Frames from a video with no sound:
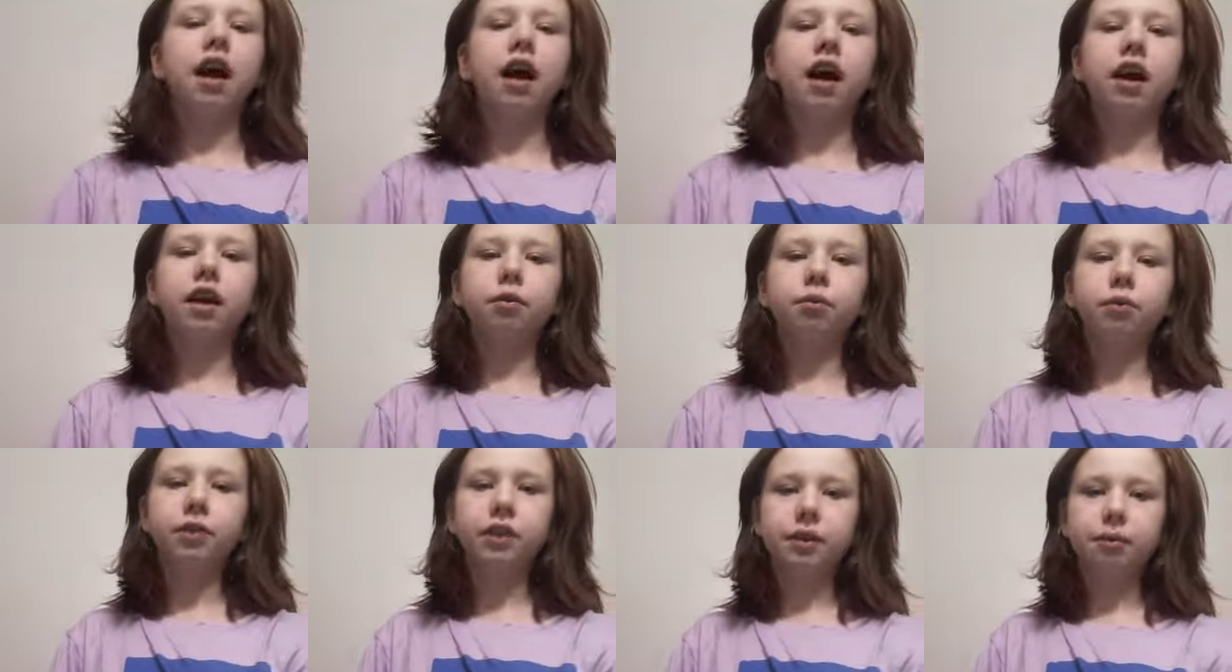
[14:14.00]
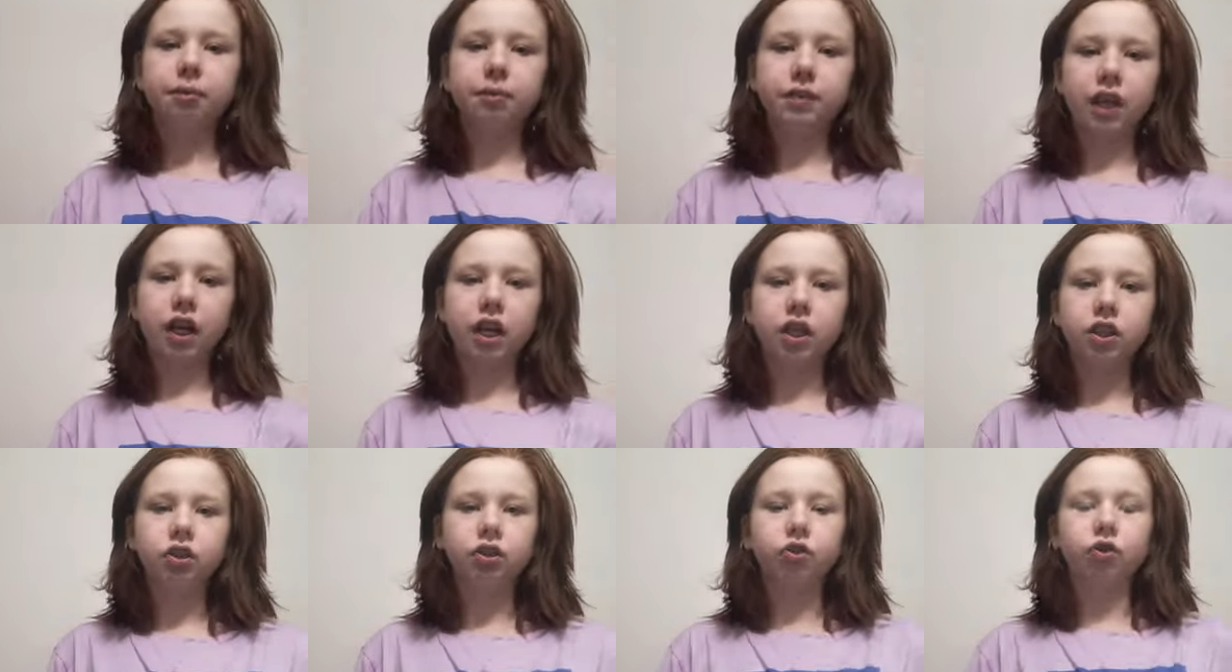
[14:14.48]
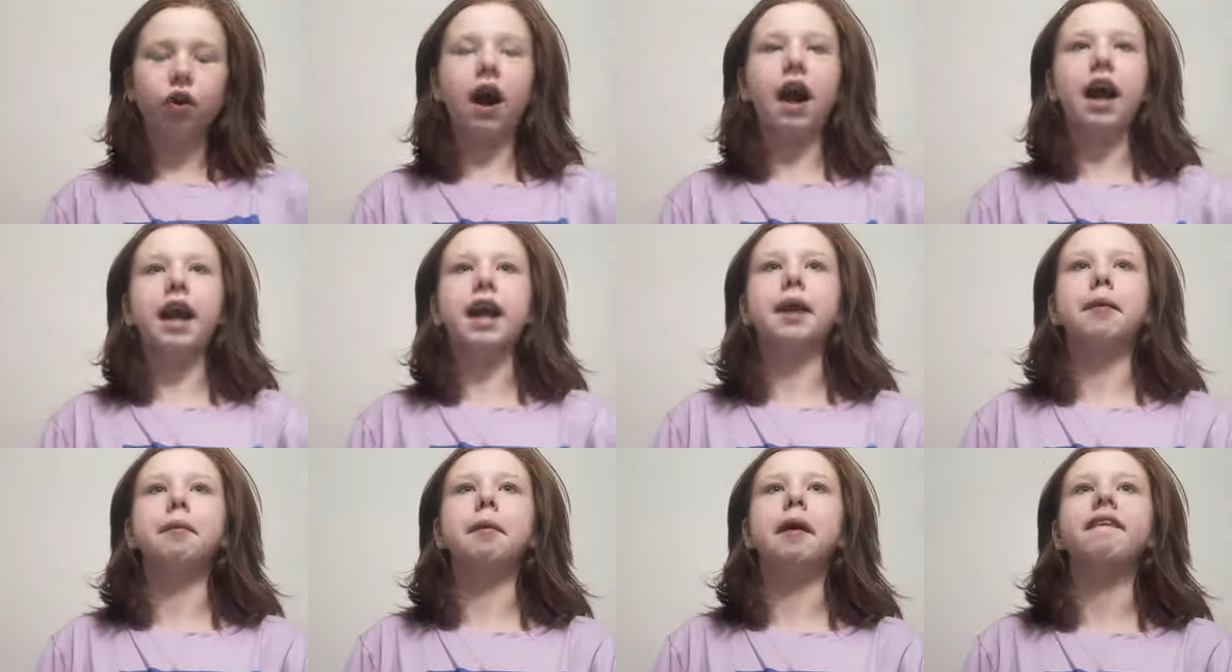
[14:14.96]
When I'm done
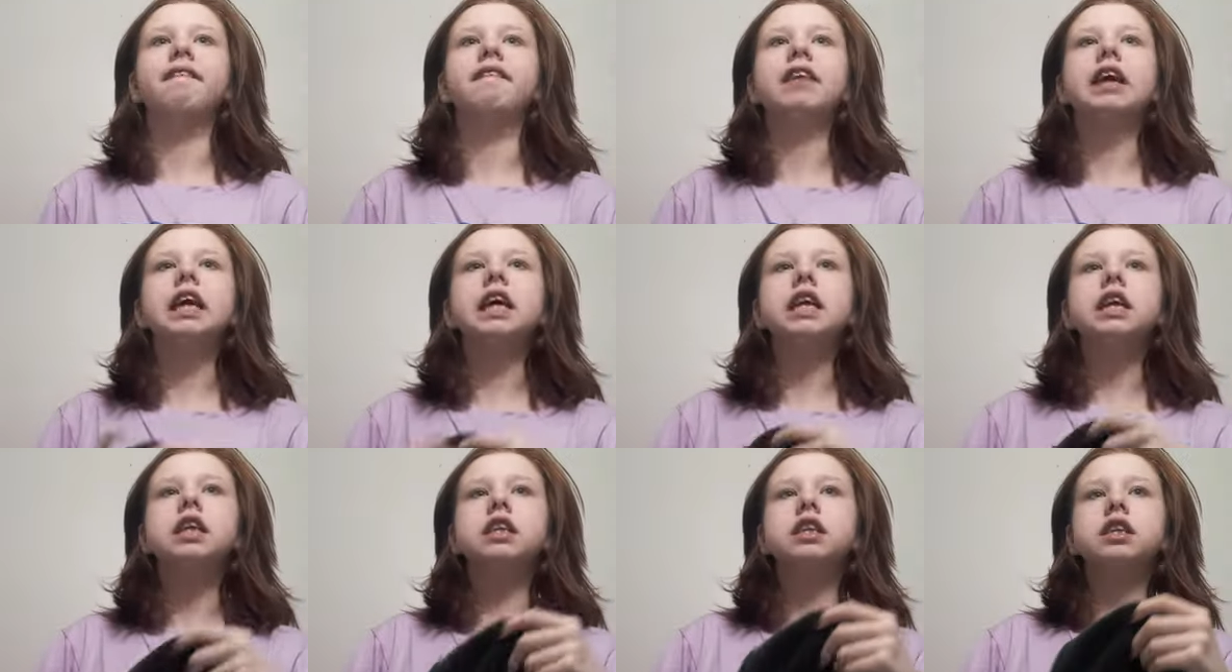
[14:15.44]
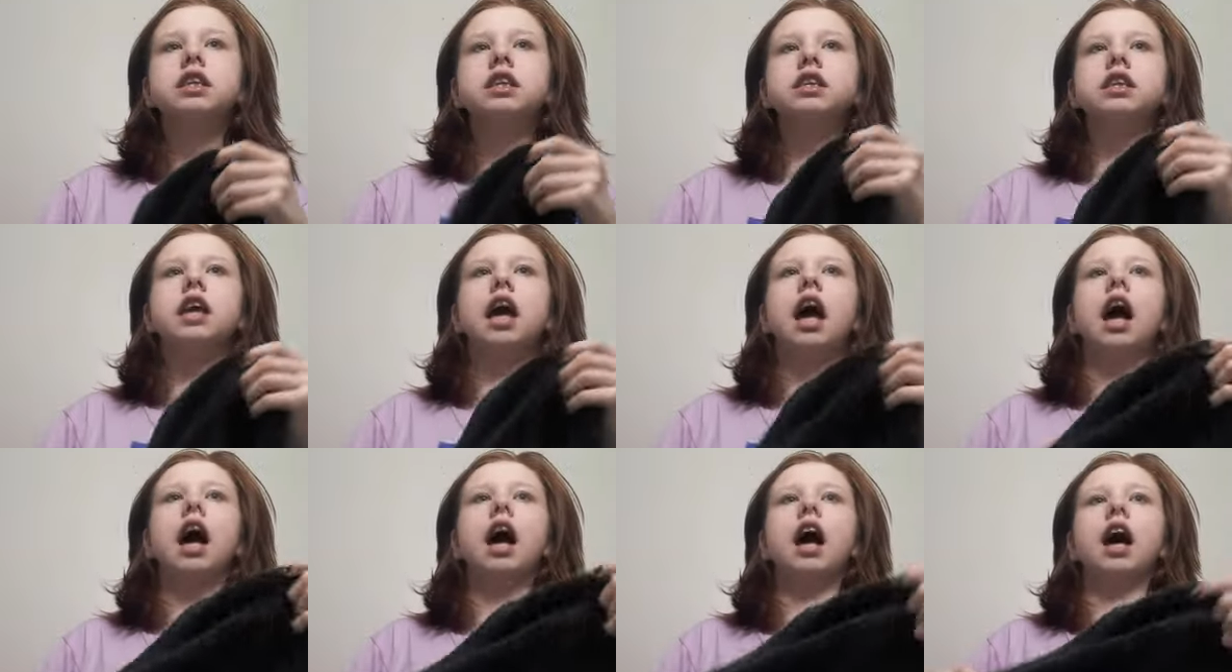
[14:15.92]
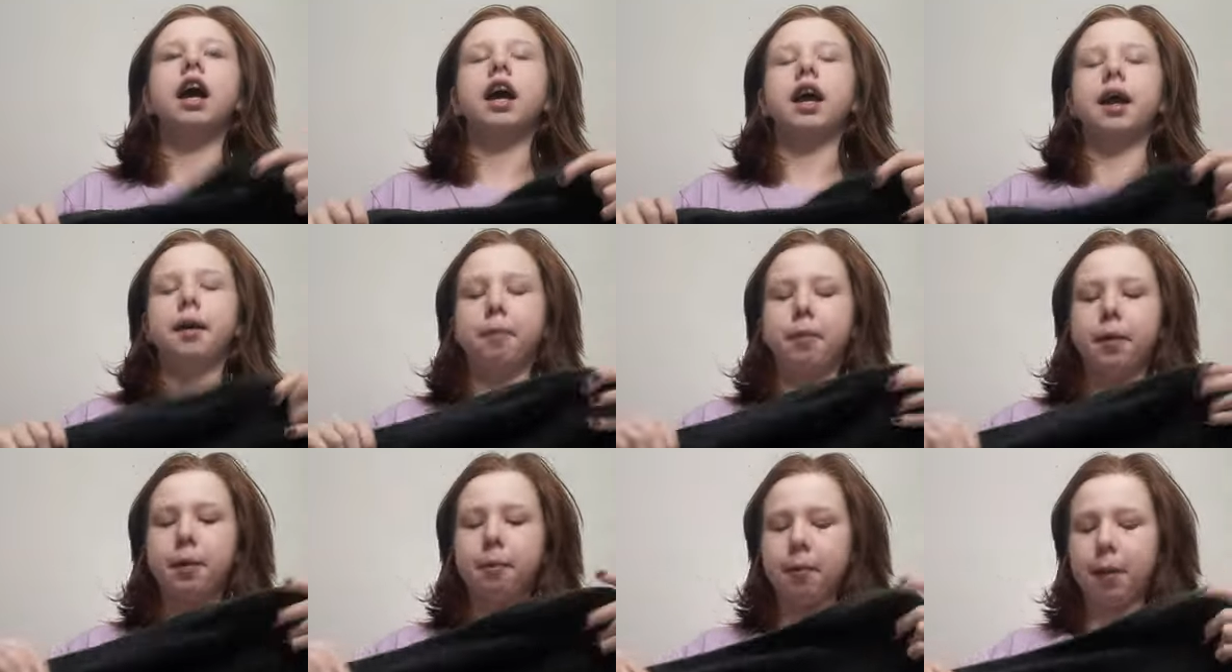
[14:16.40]
drying my face, I
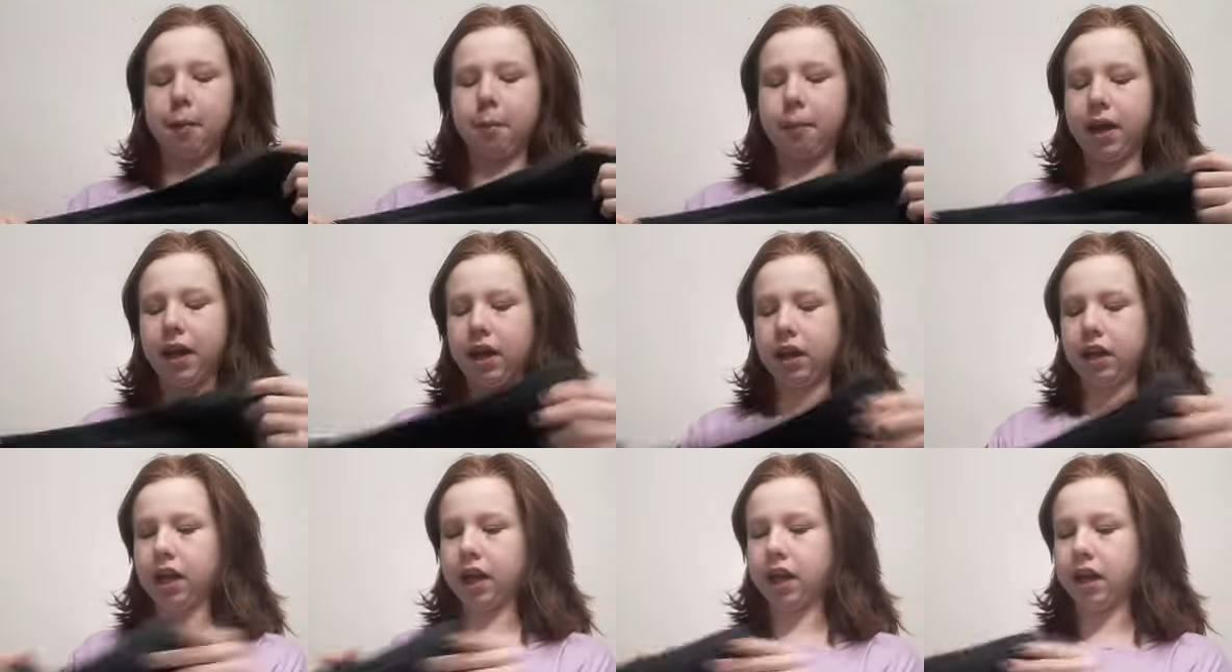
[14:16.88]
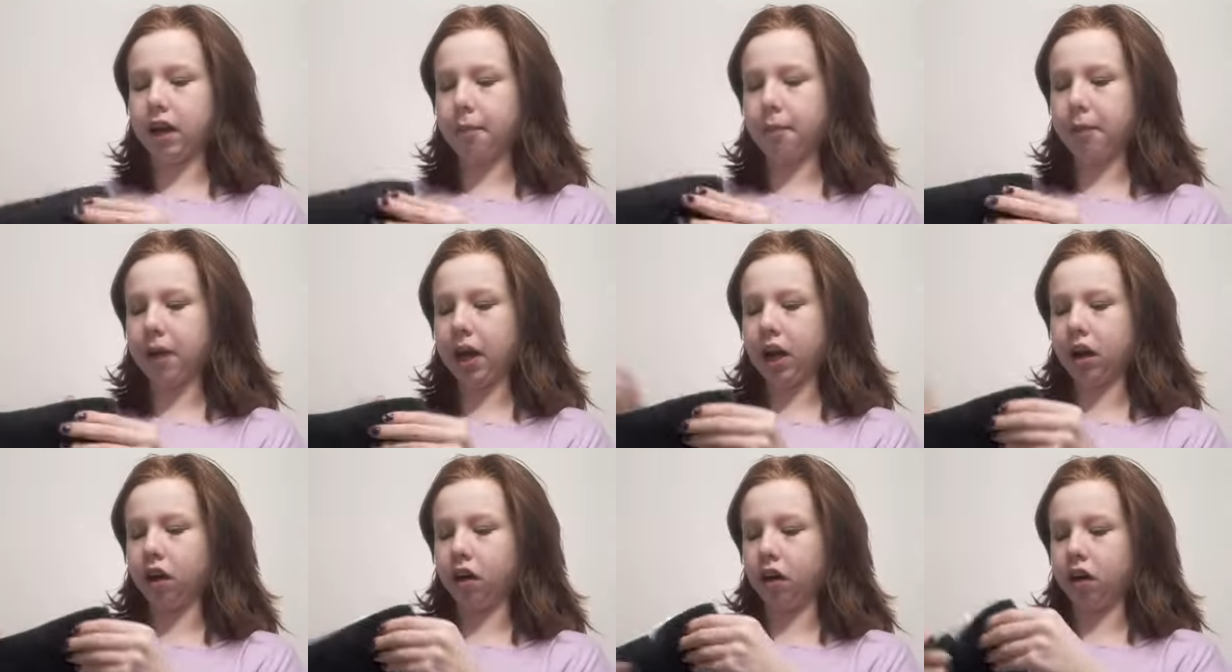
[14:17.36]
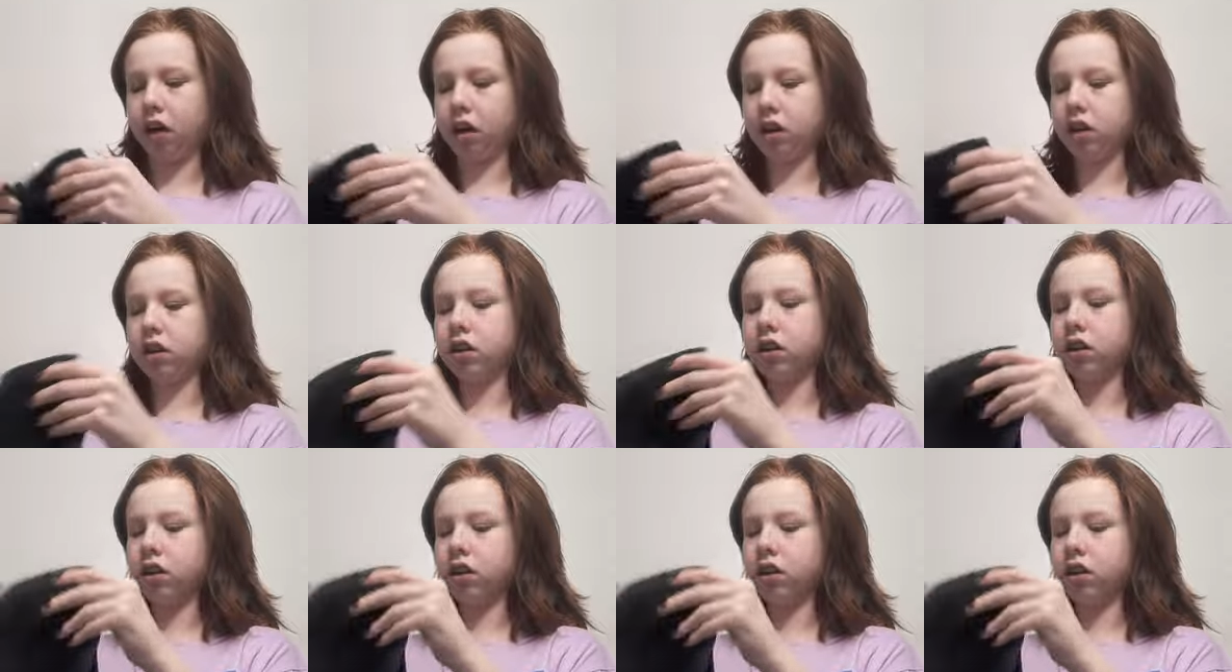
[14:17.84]
put my bandana back on.